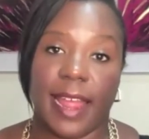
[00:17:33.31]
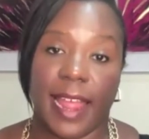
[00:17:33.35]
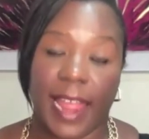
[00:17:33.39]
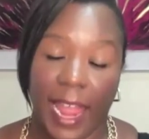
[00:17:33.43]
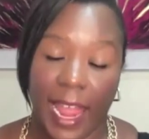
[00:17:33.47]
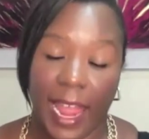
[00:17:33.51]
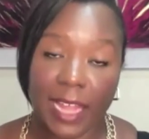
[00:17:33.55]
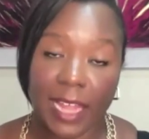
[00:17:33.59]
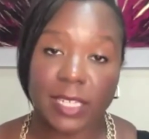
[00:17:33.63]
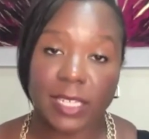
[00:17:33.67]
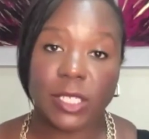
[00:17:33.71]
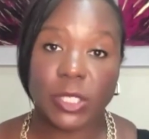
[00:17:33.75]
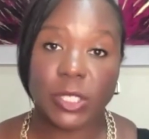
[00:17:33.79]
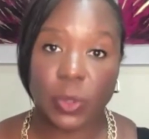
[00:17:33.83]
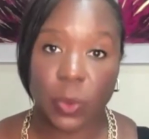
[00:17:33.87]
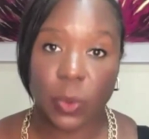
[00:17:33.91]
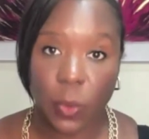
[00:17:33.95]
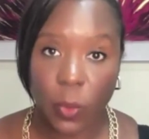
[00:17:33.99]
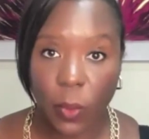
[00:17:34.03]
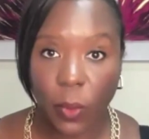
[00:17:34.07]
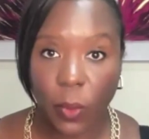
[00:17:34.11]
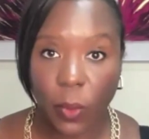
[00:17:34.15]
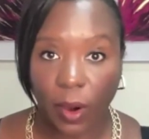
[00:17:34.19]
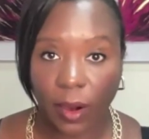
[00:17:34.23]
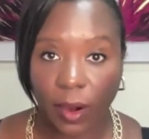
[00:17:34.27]
And
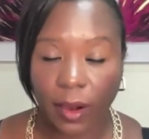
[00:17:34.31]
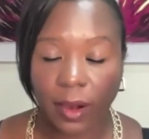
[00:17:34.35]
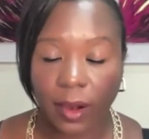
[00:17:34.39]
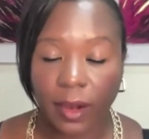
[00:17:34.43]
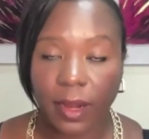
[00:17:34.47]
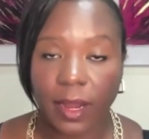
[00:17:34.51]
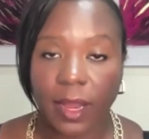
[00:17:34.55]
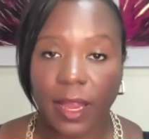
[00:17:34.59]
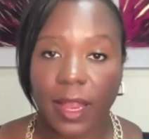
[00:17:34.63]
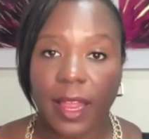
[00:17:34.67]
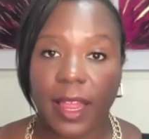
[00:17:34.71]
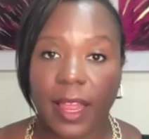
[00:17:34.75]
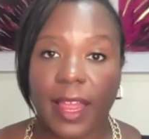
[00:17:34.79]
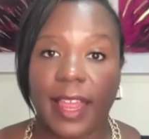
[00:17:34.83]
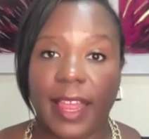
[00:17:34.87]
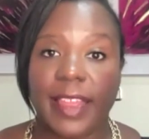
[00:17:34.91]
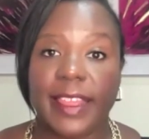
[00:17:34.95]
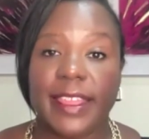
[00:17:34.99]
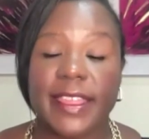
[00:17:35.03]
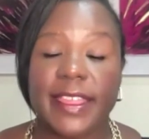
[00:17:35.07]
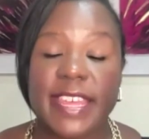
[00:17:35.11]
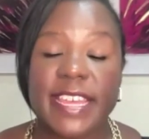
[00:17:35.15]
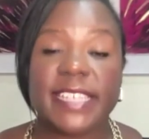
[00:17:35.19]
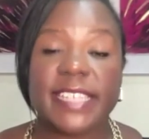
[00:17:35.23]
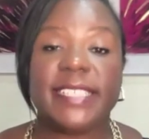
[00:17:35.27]
or
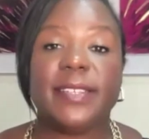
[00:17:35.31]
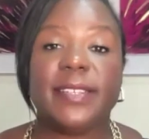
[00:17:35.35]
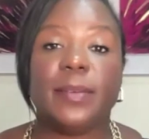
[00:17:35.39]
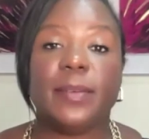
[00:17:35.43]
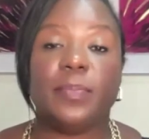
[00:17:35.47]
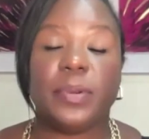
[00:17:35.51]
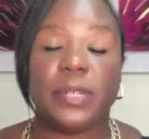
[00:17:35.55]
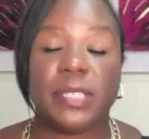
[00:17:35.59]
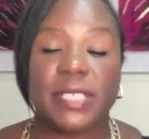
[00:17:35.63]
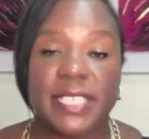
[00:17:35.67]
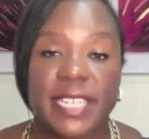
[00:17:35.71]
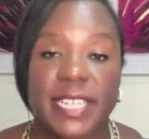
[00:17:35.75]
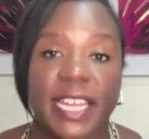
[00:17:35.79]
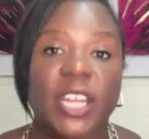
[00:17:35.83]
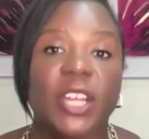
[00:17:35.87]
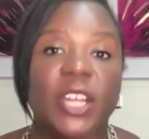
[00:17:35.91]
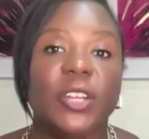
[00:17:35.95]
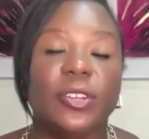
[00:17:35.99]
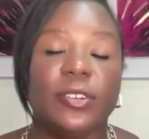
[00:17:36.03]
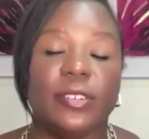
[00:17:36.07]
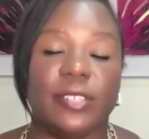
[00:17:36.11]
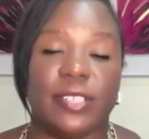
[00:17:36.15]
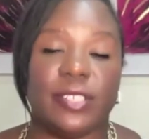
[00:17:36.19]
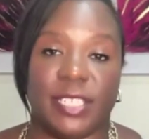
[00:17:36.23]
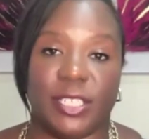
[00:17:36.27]
this
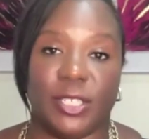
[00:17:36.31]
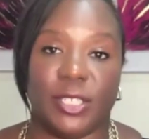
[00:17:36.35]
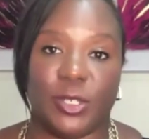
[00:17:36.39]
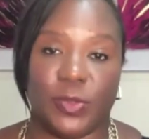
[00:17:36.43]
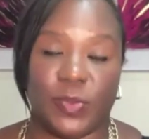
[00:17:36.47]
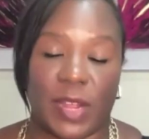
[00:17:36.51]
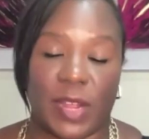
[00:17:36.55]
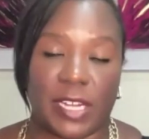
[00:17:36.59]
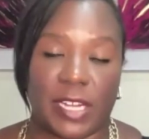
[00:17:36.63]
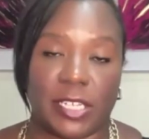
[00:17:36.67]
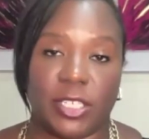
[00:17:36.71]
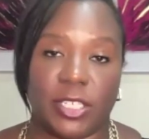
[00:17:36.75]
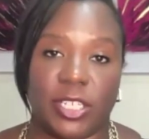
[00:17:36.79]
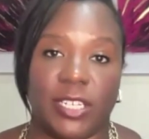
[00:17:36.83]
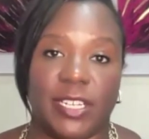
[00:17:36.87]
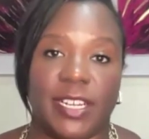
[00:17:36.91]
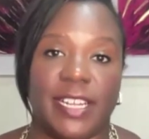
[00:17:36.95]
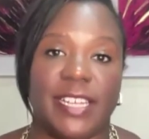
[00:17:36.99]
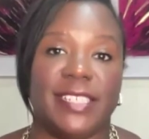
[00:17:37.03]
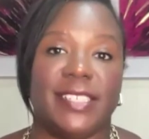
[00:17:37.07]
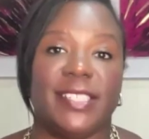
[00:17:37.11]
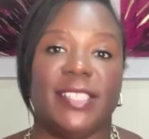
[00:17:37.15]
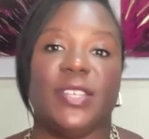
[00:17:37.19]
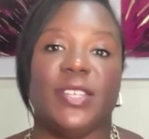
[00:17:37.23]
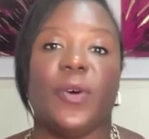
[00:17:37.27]
particular situation
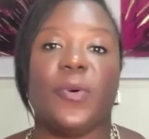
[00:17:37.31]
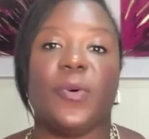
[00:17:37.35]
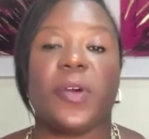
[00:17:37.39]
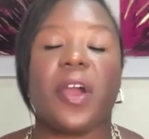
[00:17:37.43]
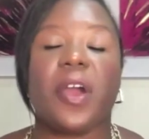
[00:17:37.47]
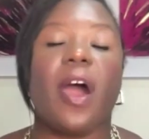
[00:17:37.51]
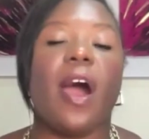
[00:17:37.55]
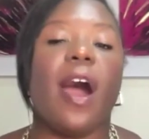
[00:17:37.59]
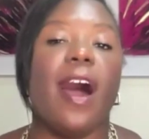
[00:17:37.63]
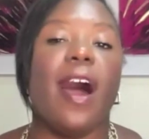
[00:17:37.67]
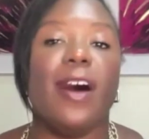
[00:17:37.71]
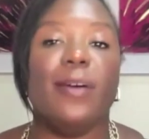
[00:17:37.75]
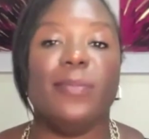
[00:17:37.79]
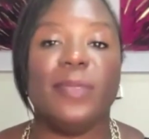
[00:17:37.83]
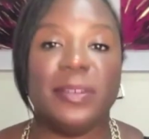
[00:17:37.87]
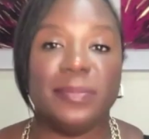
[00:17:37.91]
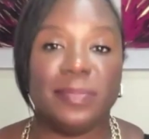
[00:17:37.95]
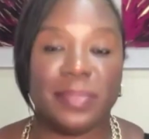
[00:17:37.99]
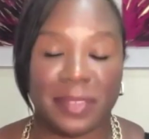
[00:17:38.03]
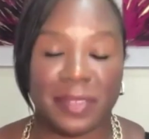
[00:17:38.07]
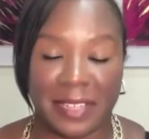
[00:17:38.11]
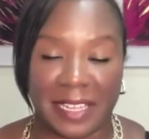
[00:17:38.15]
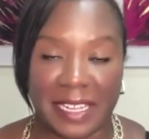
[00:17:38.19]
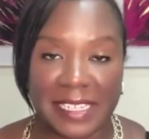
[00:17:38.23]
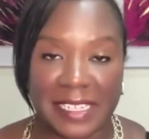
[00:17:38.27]
is so
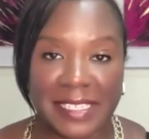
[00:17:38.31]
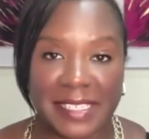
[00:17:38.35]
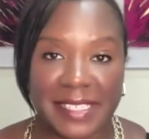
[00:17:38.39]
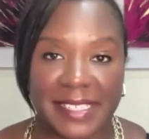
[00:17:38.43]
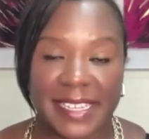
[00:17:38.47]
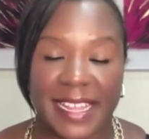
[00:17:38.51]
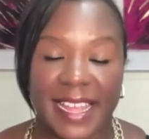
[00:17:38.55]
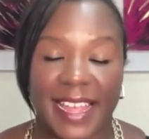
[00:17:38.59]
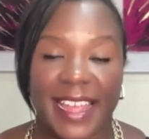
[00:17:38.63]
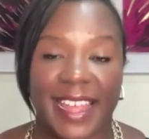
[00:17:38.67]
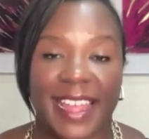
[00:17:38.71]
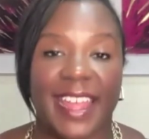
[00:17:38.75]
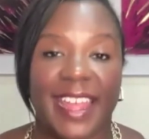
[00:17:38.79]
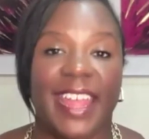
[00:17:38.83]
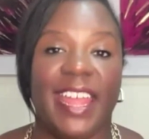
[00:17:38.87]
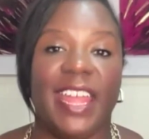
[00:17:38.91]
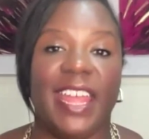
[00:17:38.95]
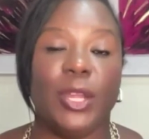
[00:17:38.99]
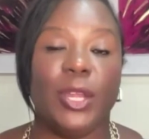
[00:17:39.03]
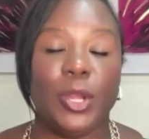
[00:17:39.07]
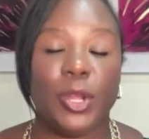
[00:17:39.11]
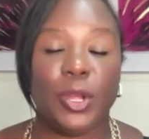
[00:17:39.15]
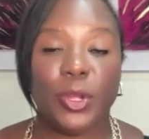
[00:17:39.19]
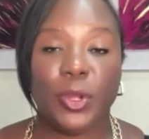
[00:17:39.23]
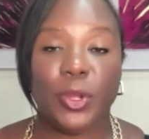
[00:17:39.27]
commonplace
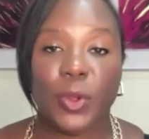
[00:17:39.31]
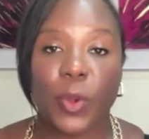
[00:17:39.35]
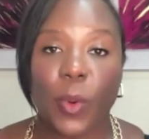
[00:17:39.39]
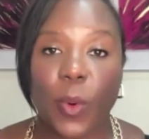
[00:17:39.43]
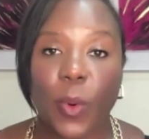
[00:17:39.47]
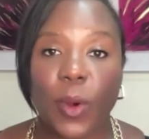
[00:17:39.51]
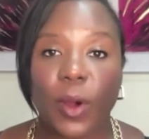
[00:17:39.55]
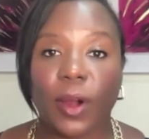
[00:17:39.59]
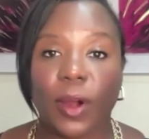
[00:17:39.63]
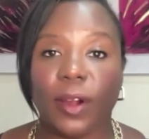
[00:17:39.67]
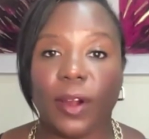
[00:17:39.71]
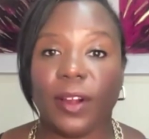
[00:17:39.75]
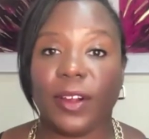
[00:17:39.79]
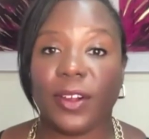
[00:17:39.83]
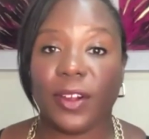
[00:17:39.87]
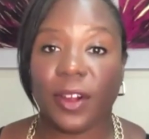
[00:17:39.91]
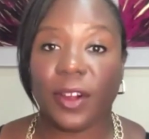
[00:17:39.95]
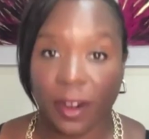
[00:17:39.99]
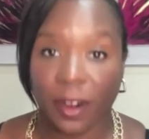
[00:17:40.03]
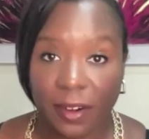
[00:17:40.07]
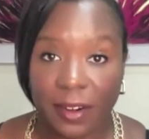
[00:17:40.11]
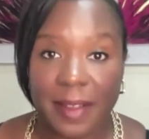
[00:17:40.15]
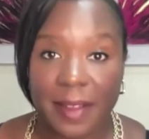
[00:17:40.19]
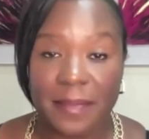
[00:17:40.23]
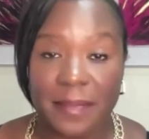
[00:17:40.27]
in your
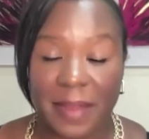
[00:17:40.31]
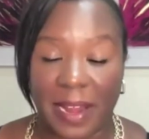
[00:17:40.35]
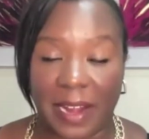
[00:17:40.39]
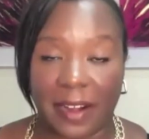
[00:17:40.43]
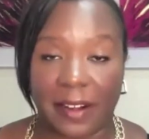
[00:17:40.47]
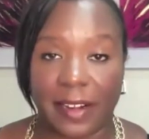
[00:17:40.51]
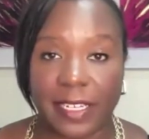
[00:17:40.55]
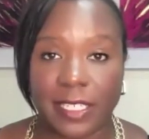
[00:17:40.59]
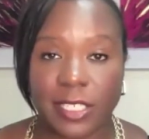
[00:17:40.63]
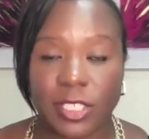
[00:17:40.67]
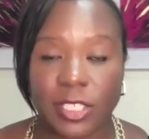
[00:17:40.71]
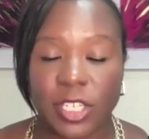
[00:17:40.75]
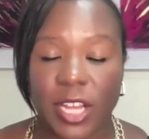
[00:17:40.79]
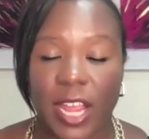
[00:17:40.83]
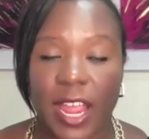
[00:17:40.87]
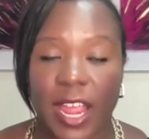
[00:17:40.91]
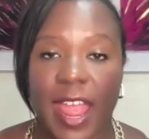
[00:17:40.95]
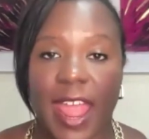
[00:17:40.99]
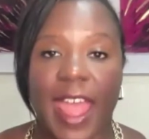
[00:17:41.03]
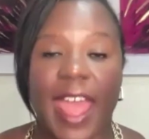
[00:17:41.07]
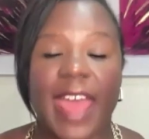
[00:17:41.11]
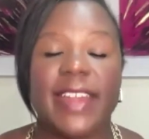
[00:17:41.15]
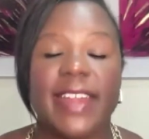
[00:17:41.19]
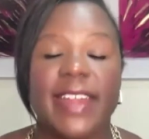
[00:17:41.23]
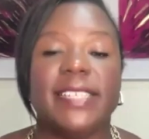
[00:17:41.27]
current marriage
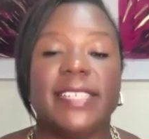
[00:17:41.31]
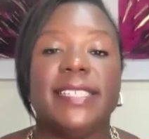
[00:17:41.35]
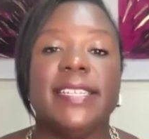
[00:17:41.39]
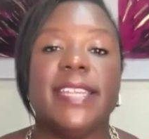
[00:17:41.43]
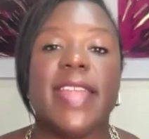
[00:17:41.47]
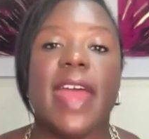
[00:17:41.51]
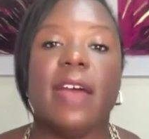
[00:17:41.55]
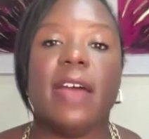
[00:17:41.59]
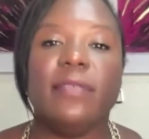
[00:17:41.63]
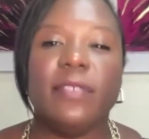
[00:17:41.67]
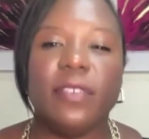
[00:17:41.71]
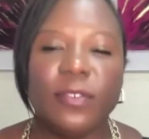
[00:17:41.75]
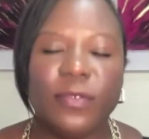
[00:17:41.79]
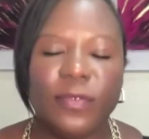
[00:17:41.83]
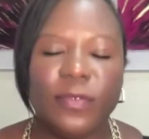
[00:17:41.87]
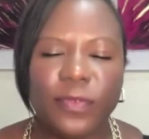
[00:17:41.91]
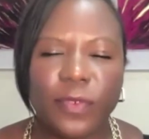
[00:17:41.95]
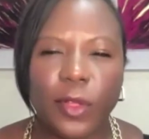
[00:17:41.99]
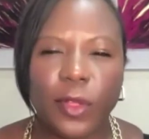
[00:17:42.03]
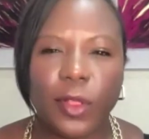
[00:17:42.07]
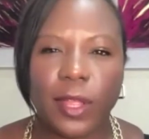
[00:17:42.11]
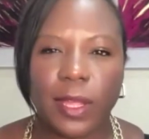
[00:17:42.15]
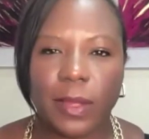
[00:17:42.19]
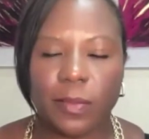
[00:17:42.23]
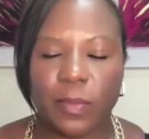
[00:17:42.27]
and has never
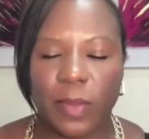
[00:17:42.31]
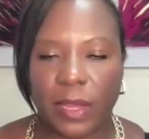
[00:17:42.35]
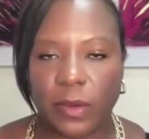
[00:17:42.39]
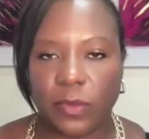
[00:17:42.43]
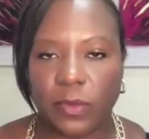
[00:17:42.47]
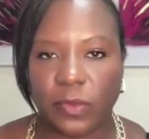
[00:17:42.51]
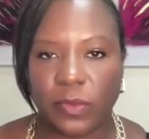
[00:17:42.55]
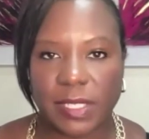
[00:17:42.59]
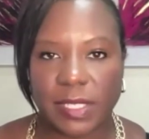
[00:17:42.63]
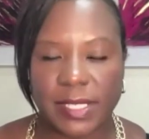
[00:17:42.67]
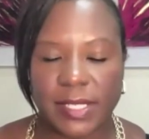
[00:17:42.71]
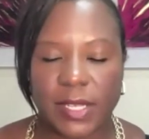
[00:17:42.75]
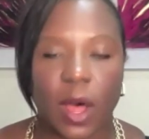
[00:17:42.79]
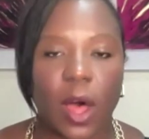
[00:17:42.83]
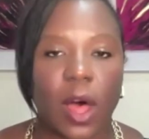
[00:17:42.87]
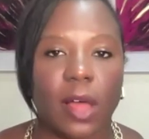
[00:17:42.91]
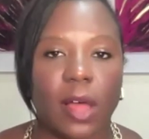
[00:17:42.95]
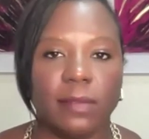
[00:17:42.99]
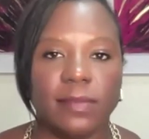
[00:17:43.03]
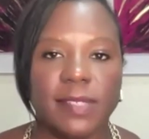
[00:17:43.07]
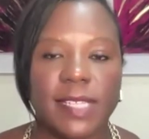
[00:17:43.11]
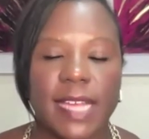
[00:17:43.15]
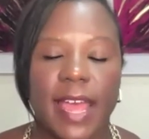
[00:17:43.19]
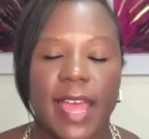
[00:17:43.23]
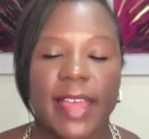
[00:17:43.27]
fully been
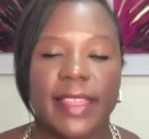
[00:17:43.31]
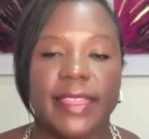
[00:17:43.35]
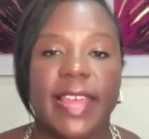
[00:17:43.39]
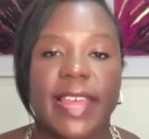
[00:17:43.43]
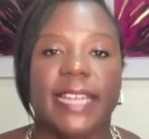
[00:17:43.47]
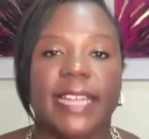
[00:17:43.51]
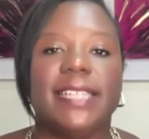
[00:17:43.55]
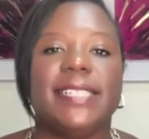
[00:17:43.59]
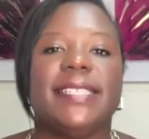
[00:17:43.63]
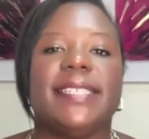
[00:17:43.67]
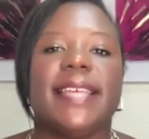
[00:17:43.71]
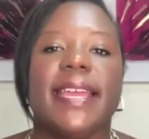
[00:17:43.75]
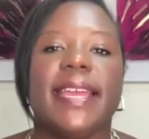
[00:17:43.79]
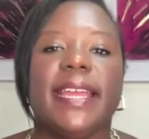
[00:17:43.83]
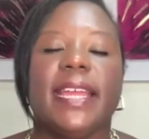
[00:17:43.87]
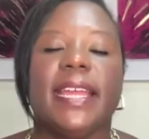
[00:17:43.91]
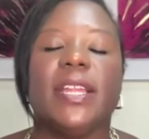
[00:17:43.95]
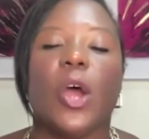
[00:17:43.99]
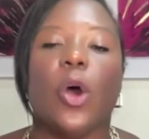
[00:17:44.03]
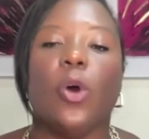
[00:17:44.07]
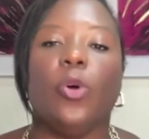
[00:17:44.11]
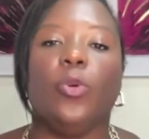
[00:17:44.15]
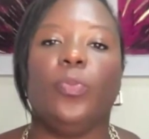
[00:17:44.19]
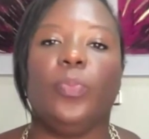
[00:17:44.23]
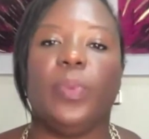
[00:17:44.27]
resolved that it's like
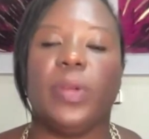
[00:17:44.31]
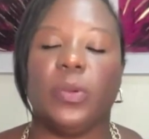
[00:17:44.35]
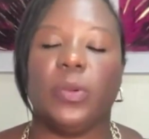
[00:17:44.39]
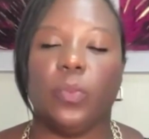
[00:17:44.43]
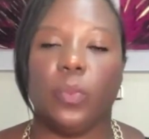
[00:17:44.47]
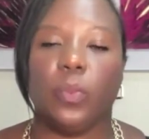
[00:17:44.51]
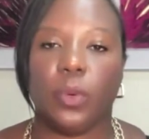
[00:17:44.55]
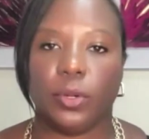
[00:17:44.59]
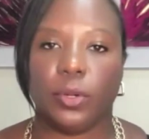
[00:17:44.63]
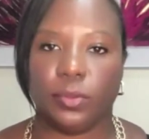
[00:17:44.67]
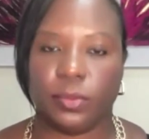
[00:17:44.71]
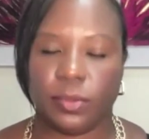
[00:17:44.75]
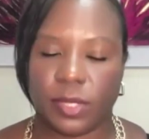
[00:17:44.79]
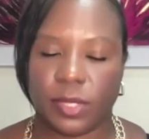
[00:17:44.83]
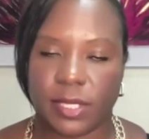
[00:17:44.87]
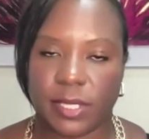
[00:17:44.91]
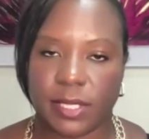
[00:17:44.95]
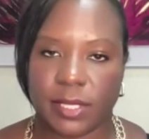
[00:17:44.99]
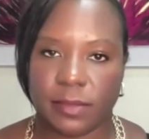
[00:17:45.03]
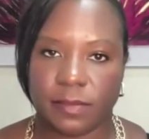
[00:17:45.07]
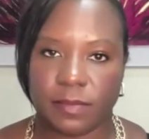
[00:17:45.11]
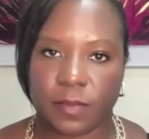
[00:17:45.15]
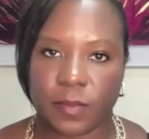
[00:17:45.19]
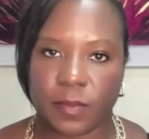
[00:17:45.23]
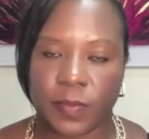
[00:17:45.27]
an open wound.